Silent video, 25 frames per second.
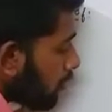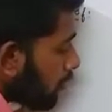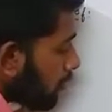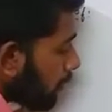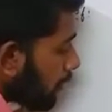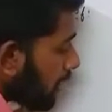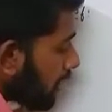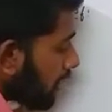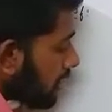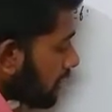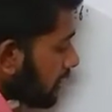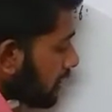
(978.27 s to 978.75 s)

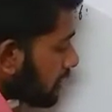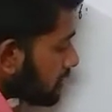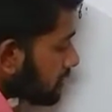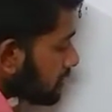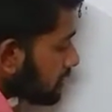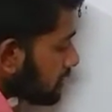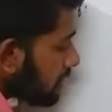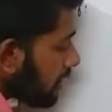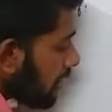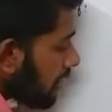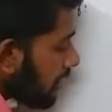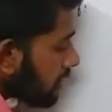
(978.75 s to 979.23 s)

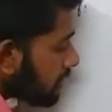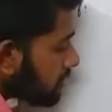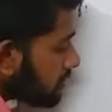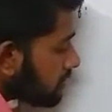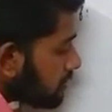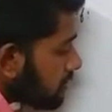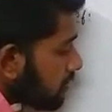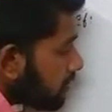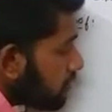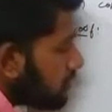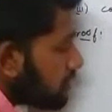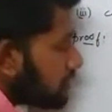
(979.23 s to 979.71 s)
minus
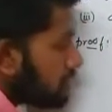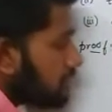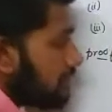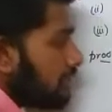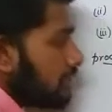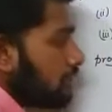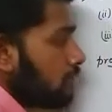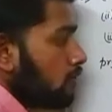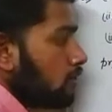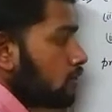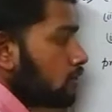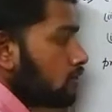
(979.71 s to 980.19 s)
x is
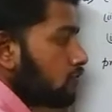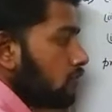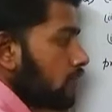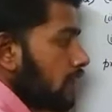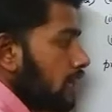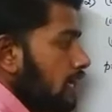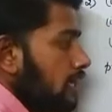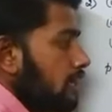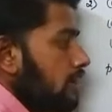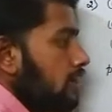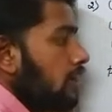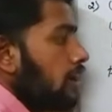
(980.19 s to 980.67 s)
equal to
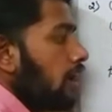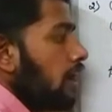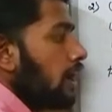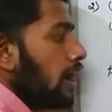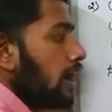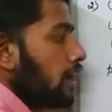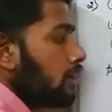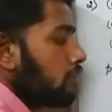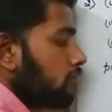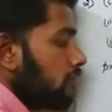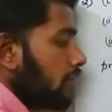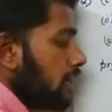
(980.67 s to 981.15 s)
y,
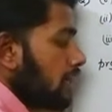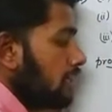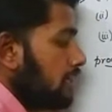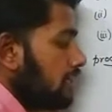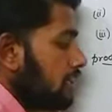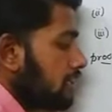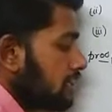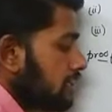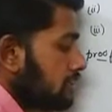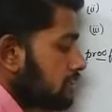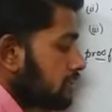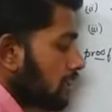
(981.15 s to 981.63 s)
and y
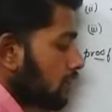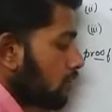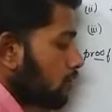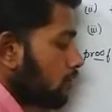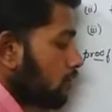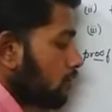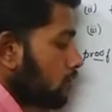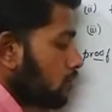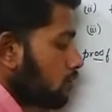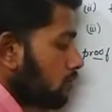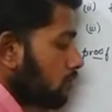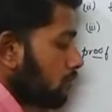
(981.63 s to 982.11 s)
is
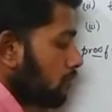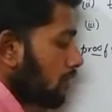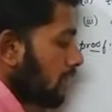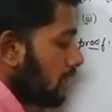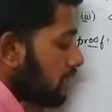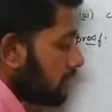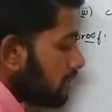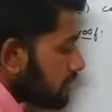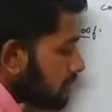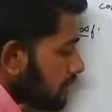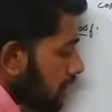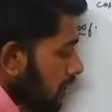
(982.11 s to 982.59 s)
equal to
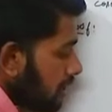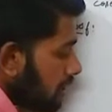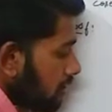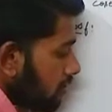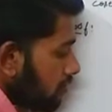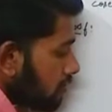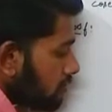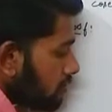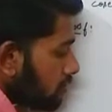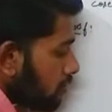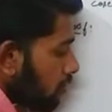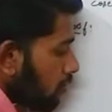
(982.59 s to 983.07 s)
minus tan
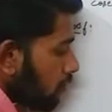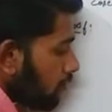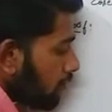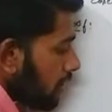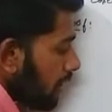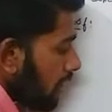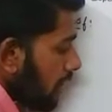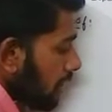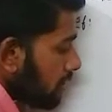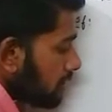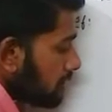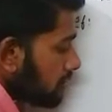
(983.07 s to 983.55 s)
inverse of
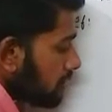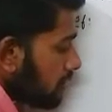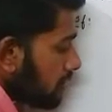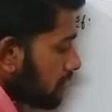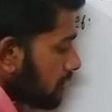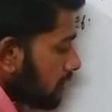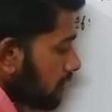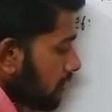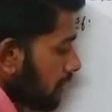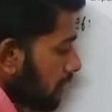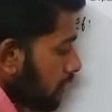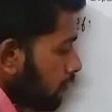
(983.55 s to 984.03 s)
x.
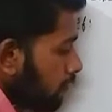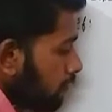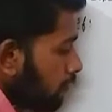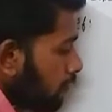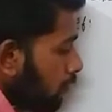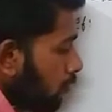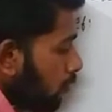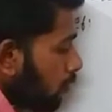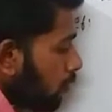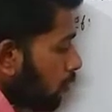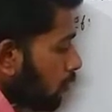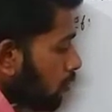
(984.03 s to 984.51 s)

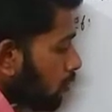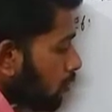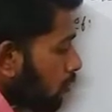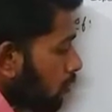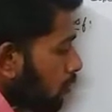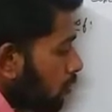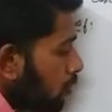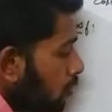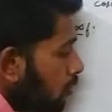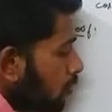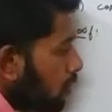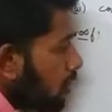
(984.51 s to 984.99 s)
Therefore,
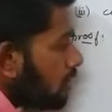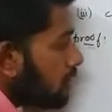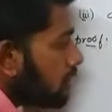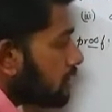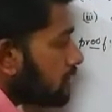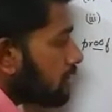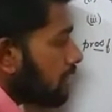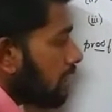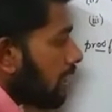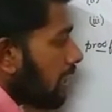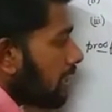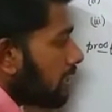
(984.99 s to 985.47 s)

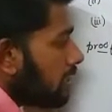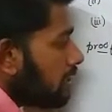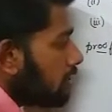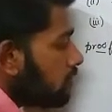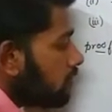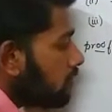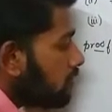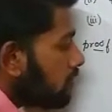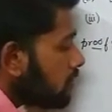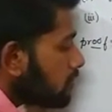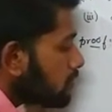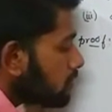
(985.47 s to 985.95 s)
tan
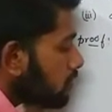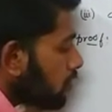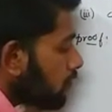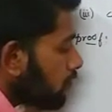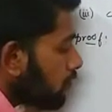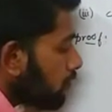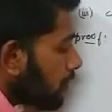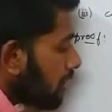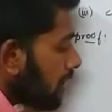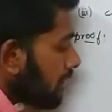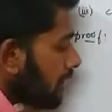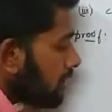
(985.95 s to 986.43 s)
inverse
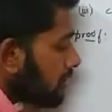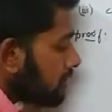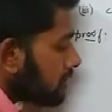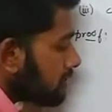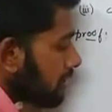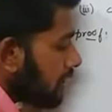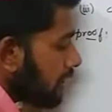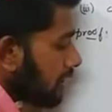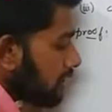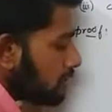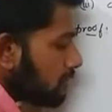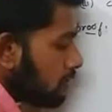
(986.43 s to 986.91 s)
of minus
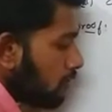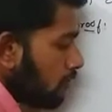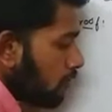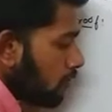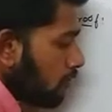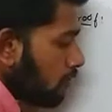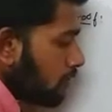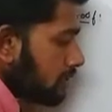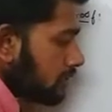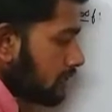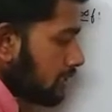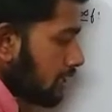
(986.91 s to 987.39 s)
x
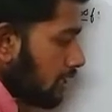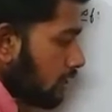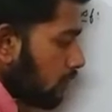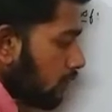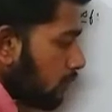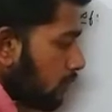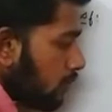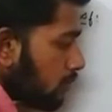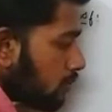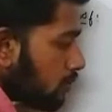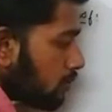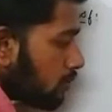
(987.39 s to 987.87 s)
is
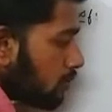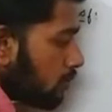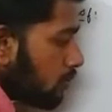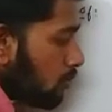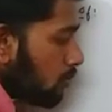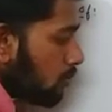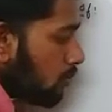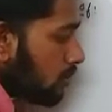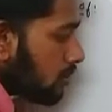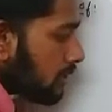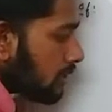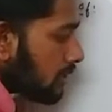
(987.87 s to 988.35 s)
equal
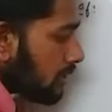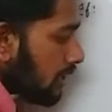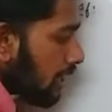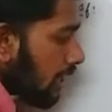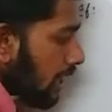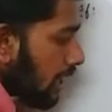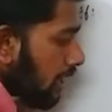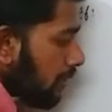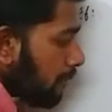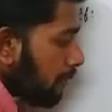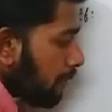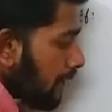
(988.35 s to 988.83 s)
to
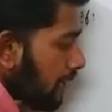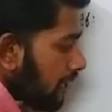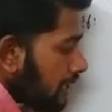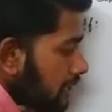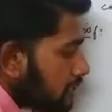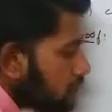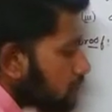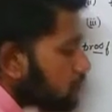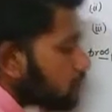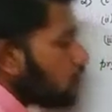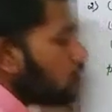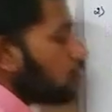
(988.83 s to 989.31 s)

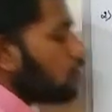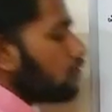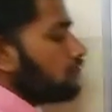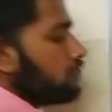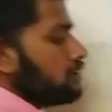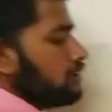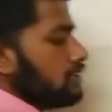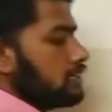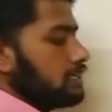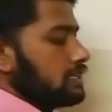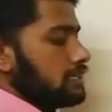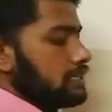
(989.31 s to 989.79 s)
minus
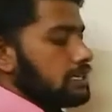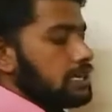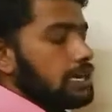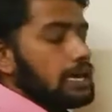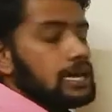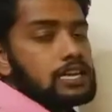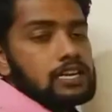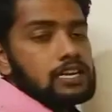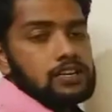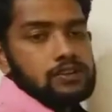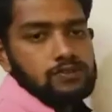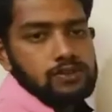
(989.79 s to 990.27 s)
of
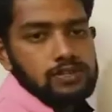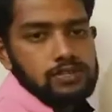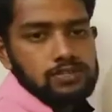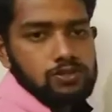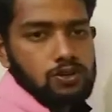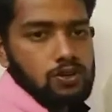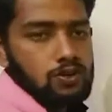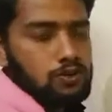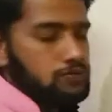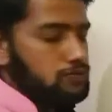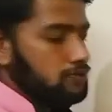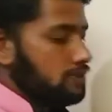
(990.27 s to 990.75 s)
tan inverse
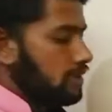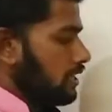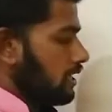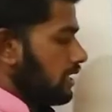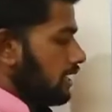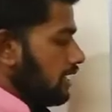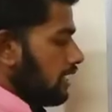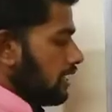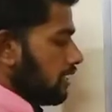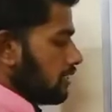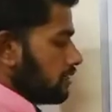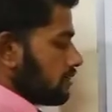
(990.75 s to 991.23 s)
of
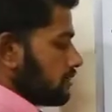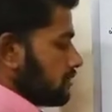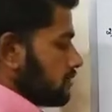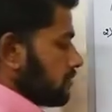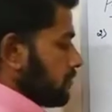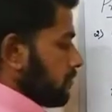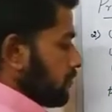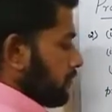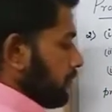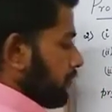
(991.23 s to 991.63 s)
x.